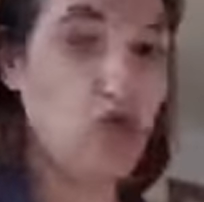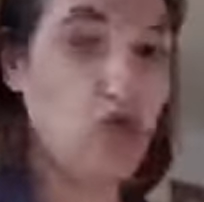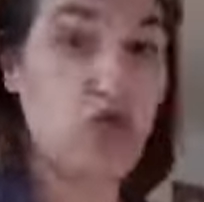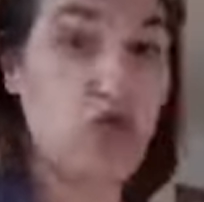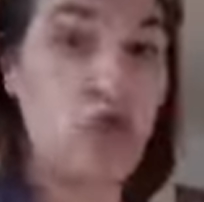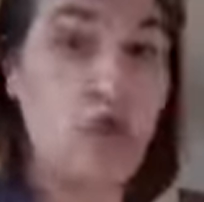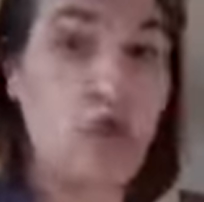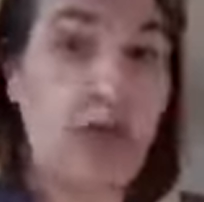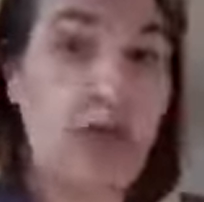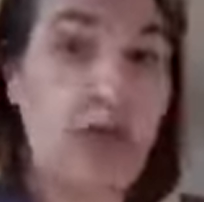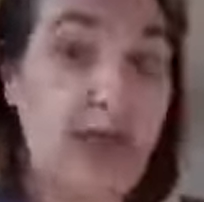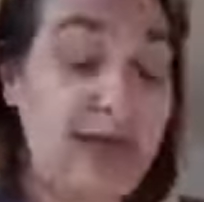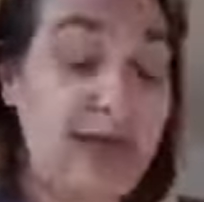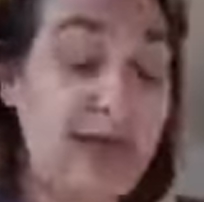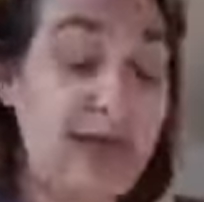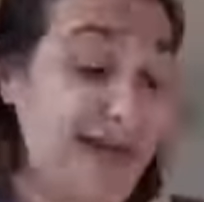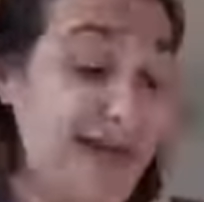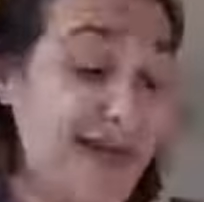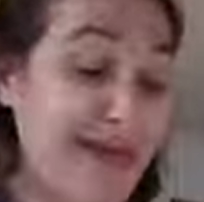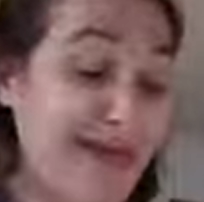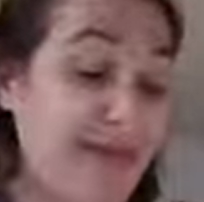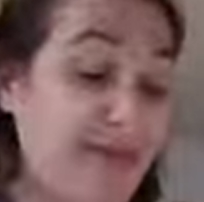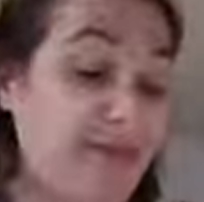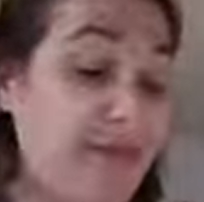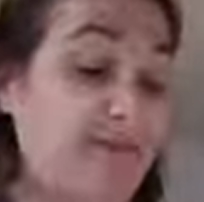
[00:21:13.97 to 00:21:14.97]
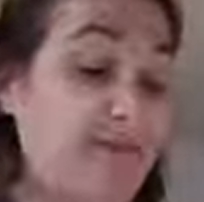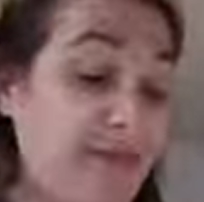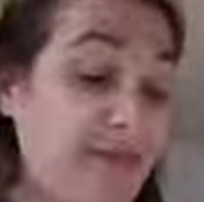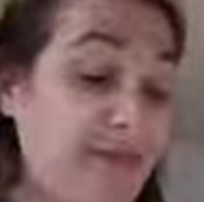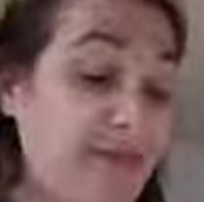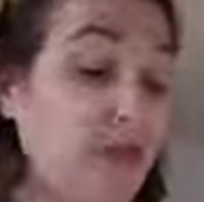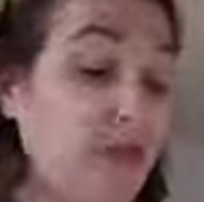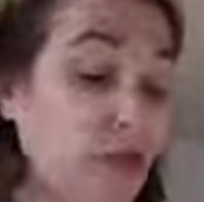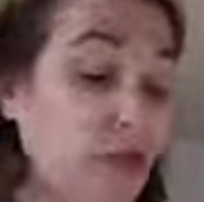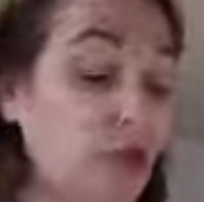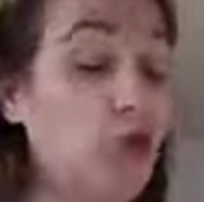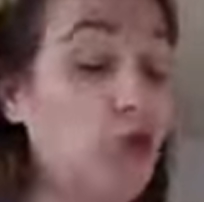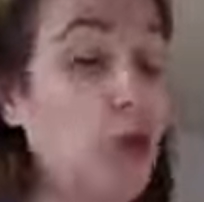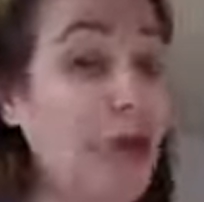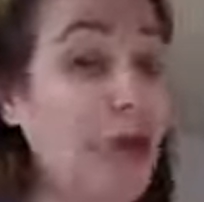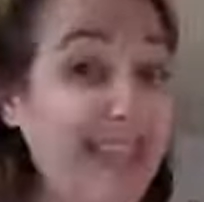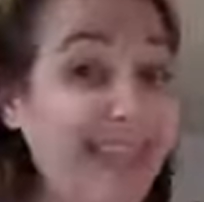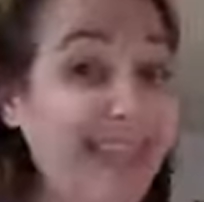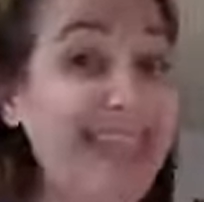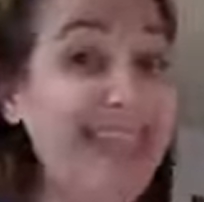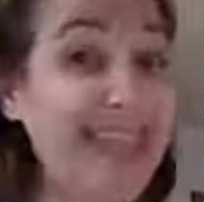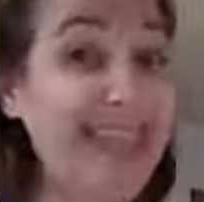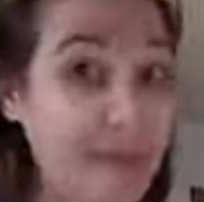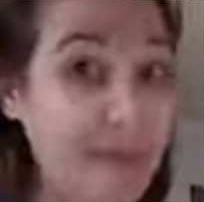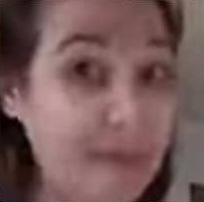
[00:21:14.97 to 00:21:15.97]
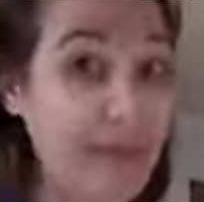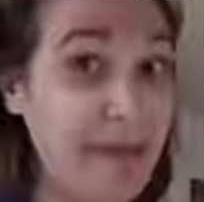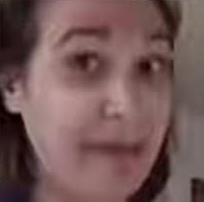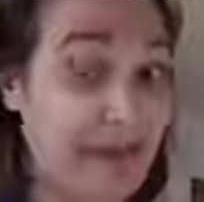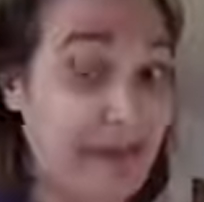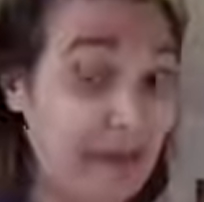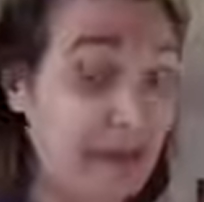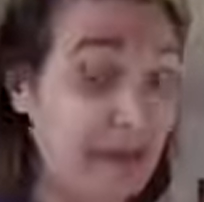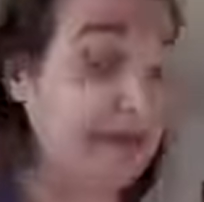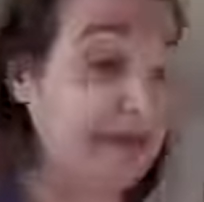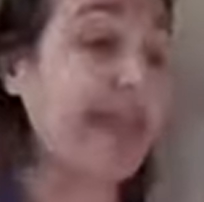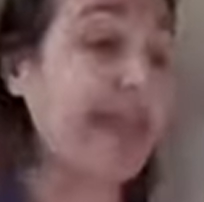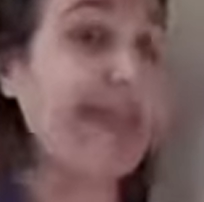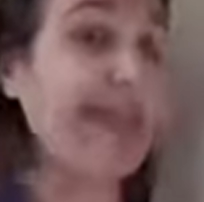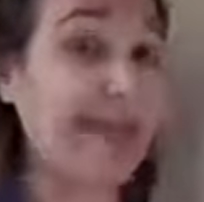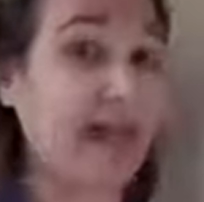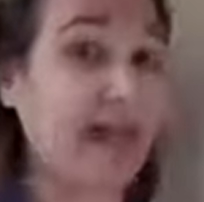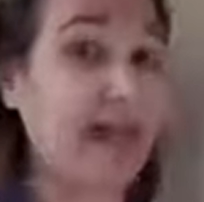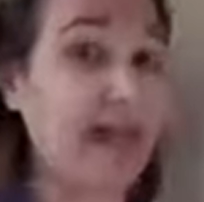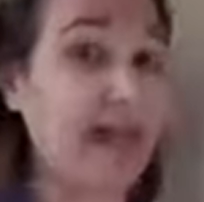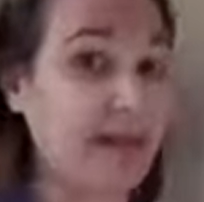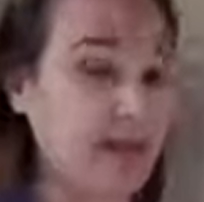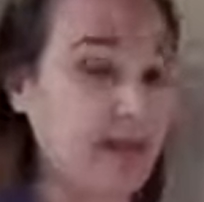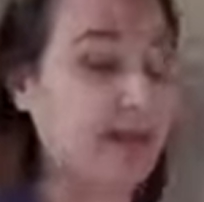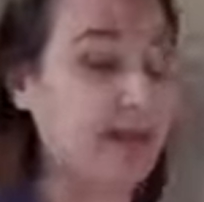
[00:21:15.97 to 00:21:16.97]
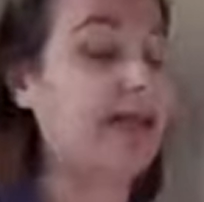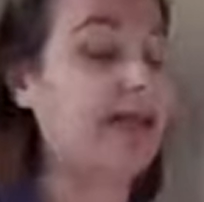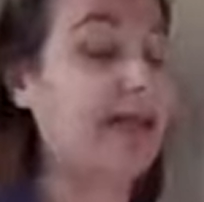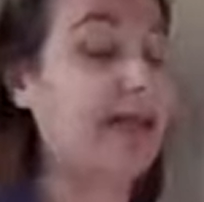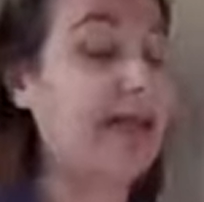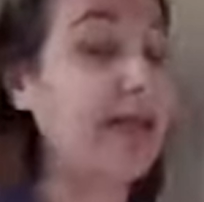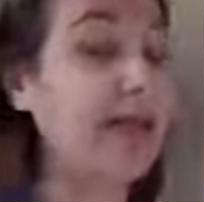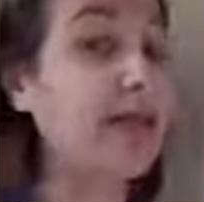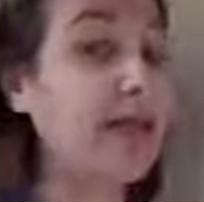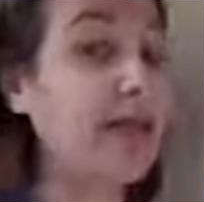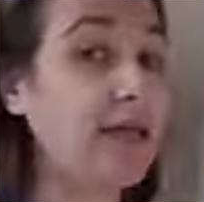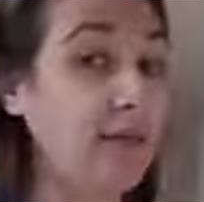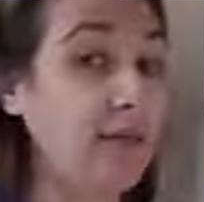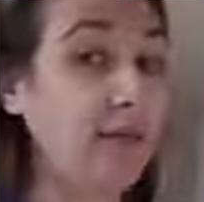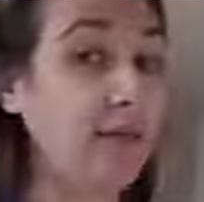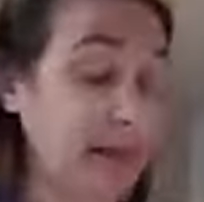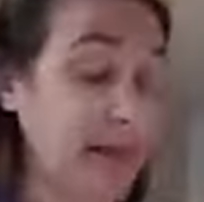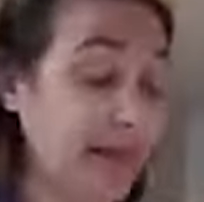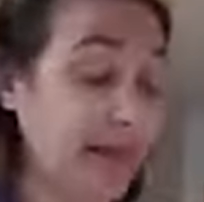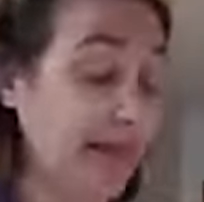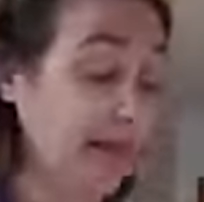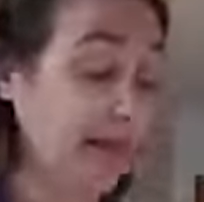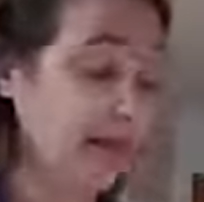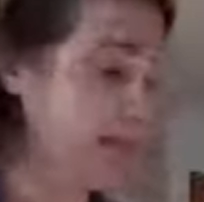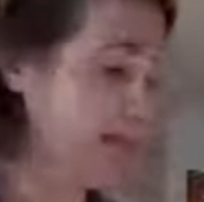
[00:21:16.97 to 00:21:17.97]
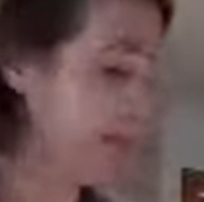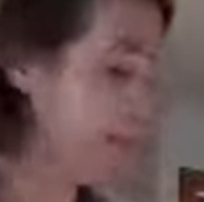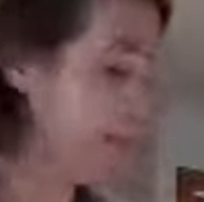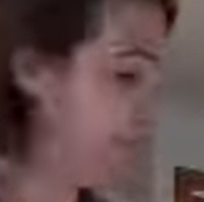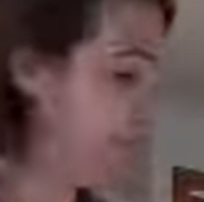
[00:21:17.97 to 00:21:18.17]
2 heaping. Those were heaping, like big.